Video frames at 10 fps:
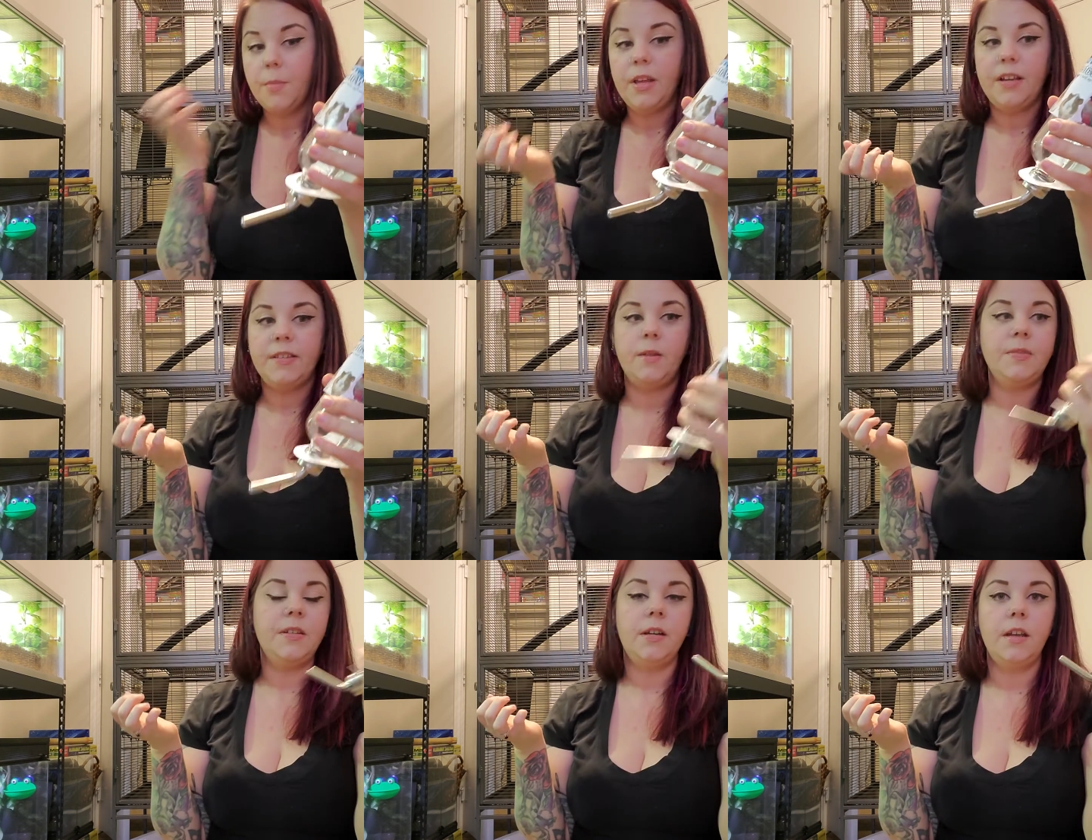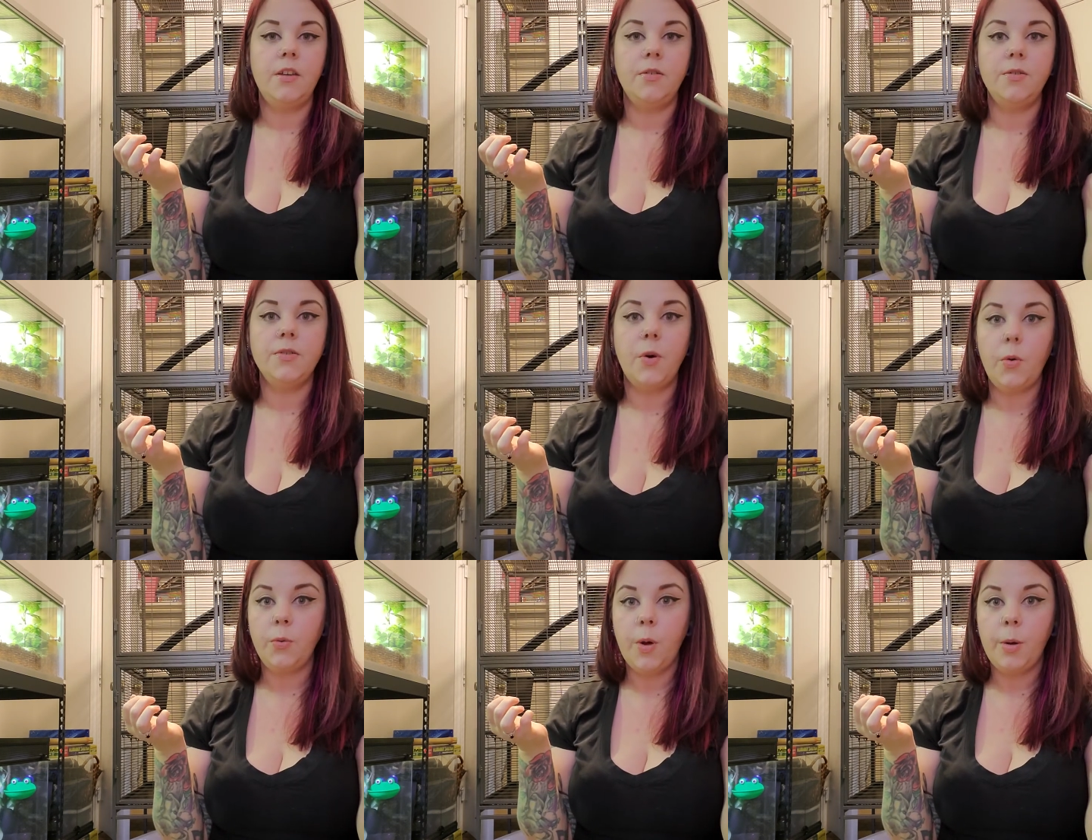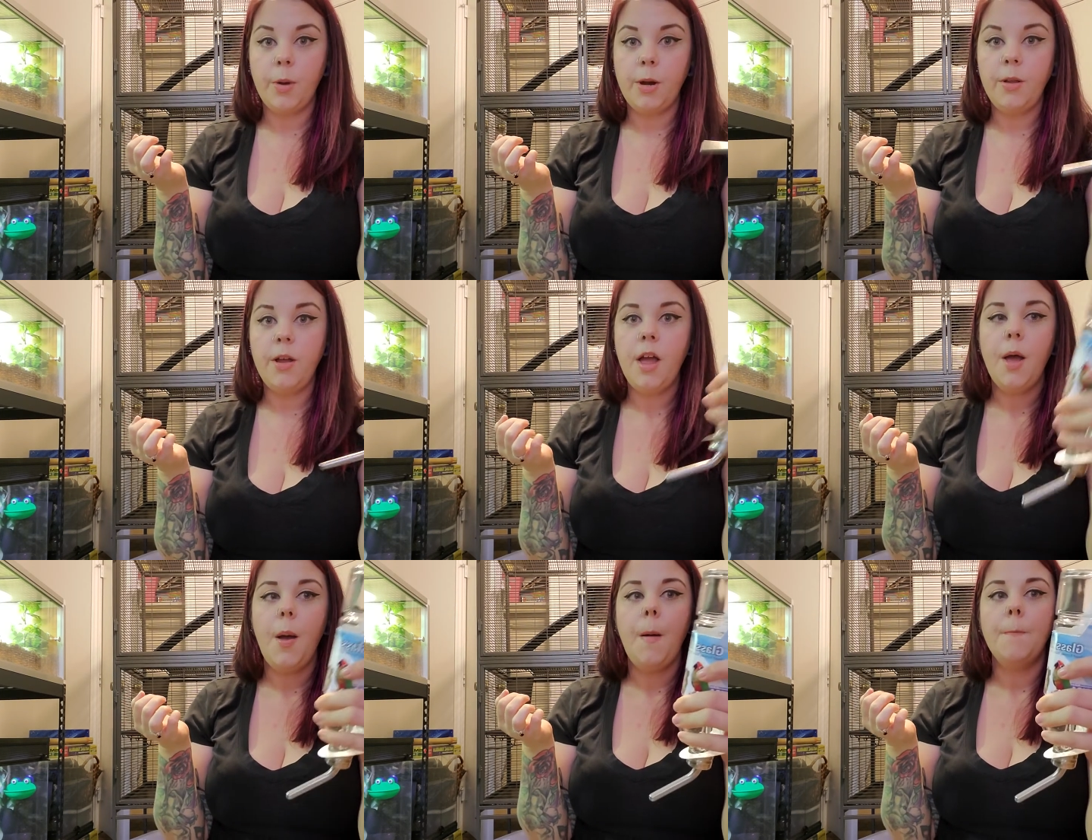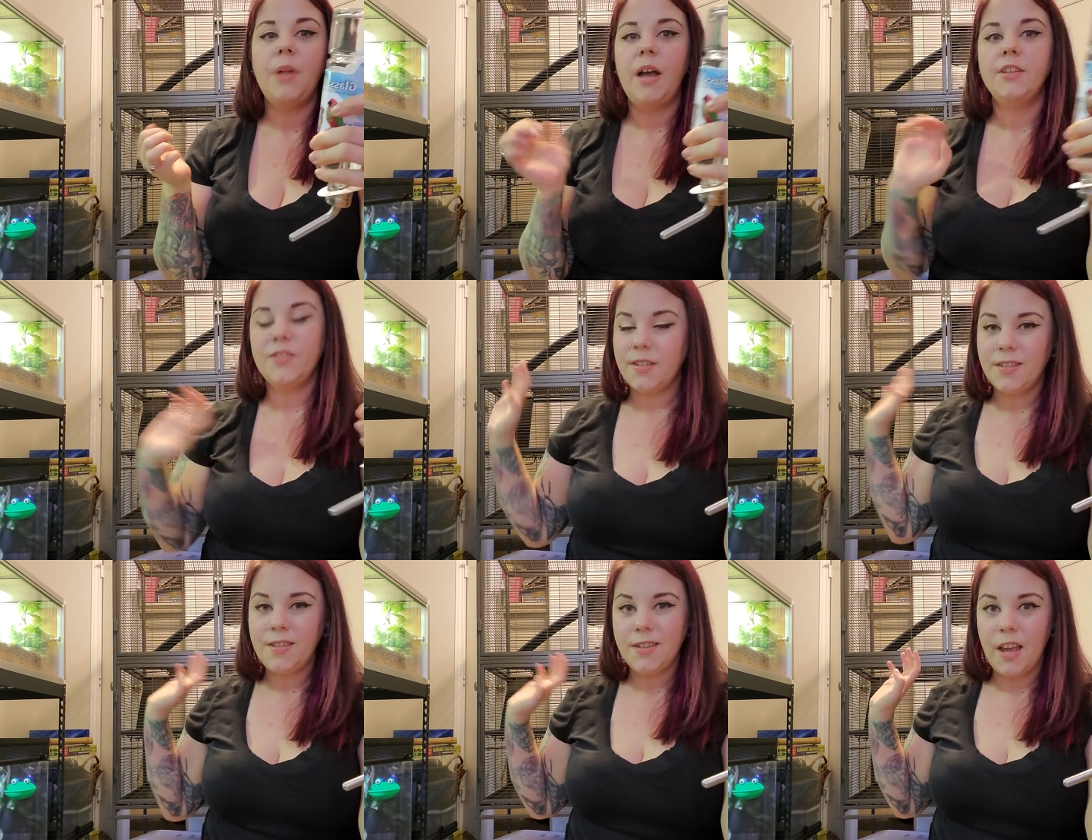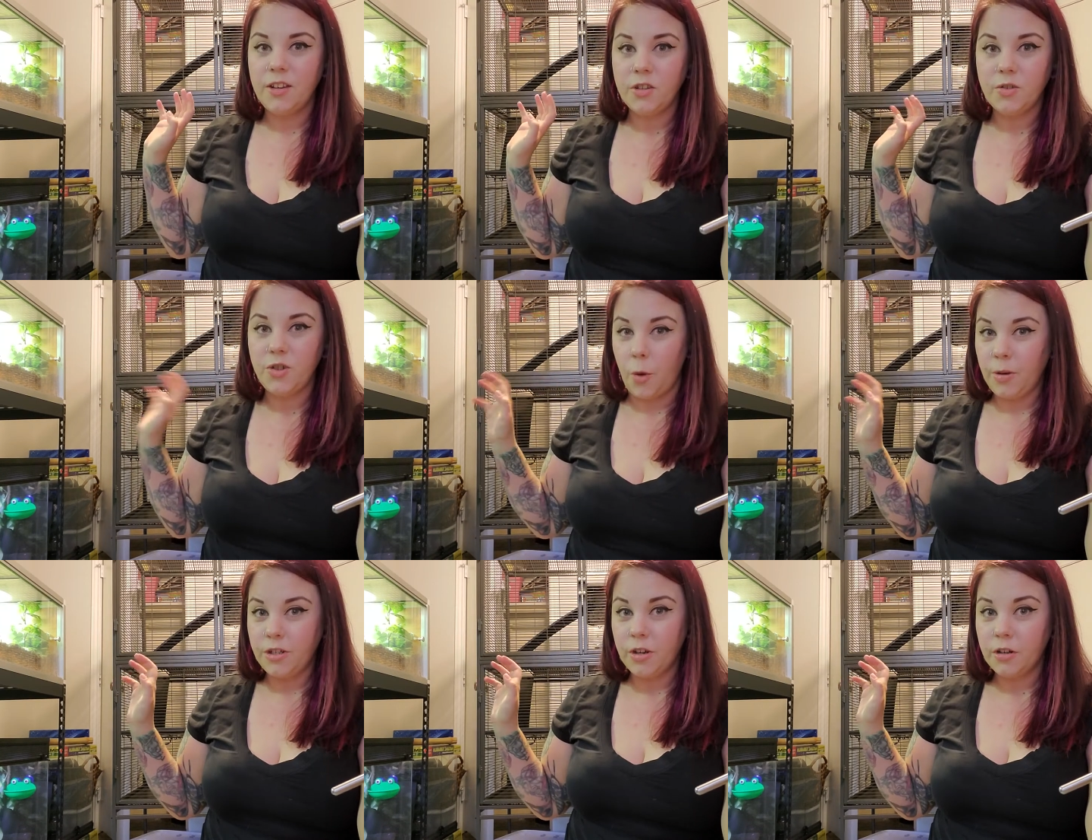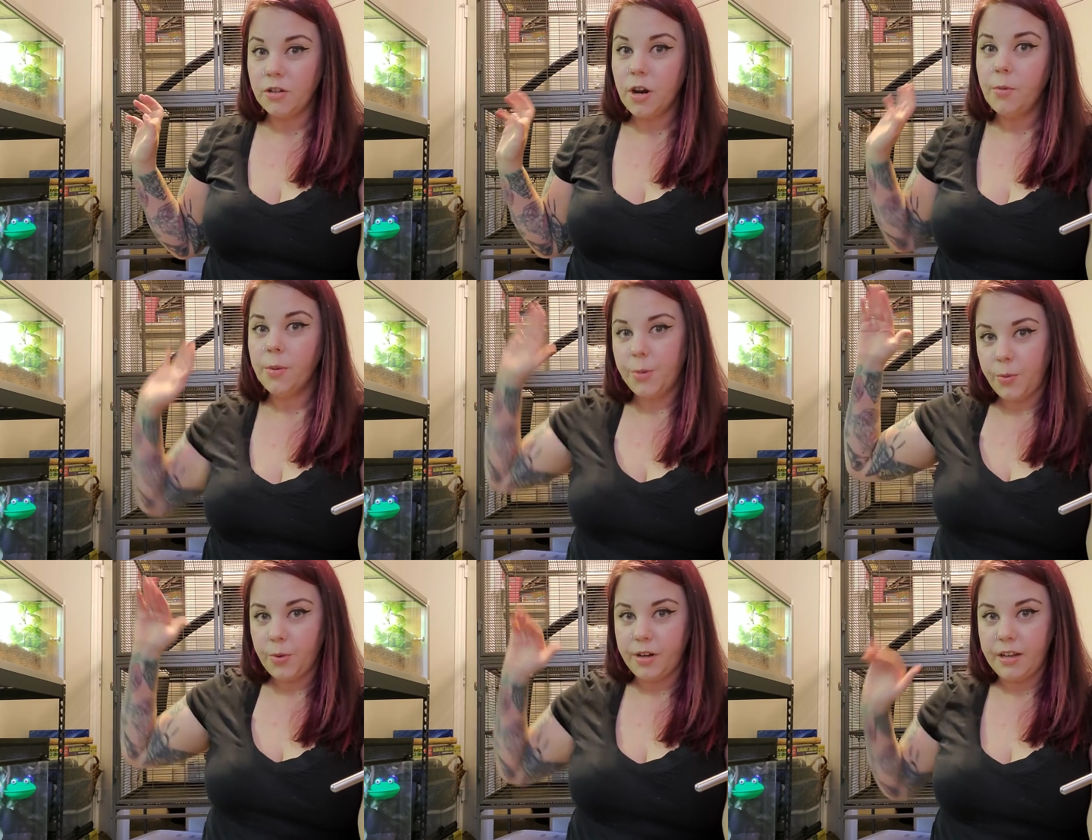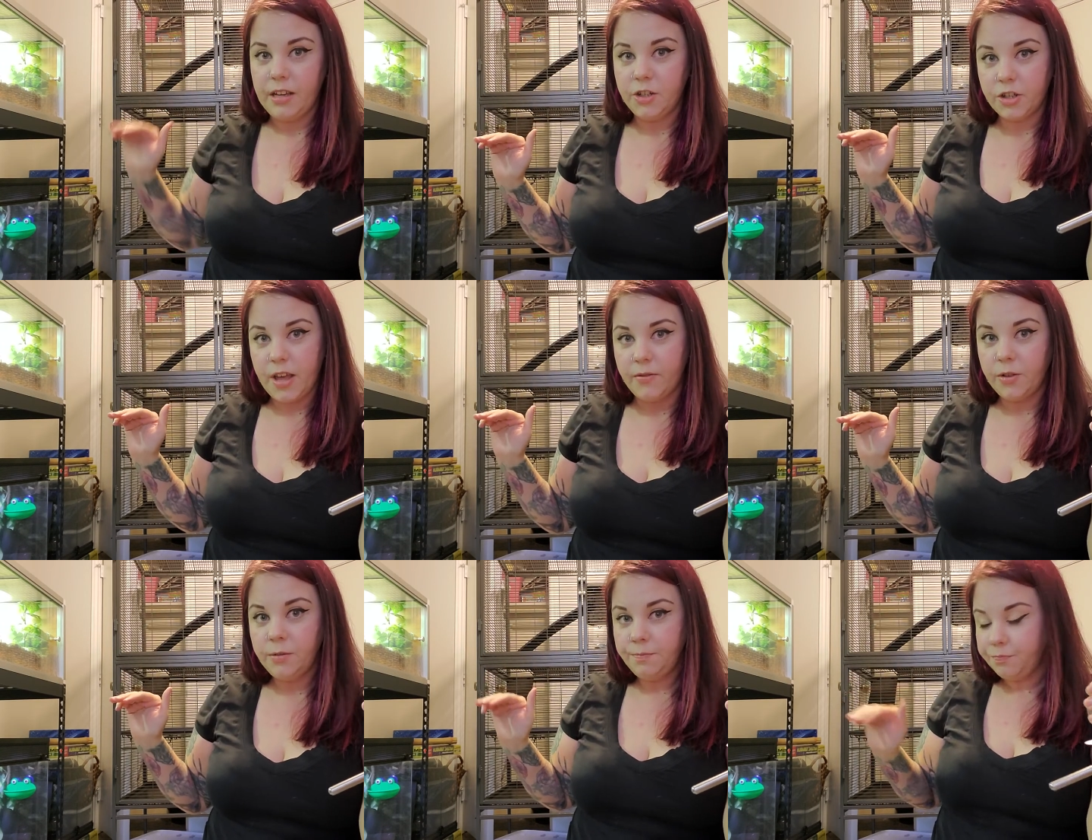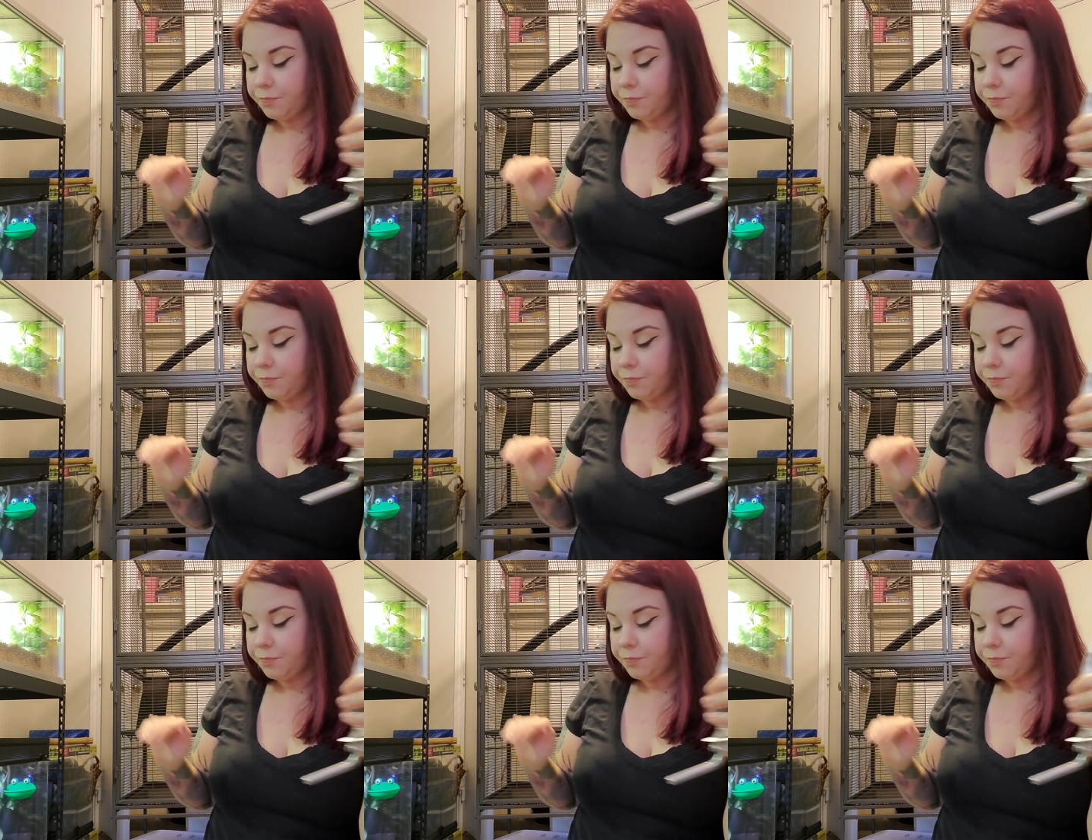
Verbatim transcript: Like I said, I'm still gonna use the old water bottle, but just because this cage is so much larger, I wanna put one on each level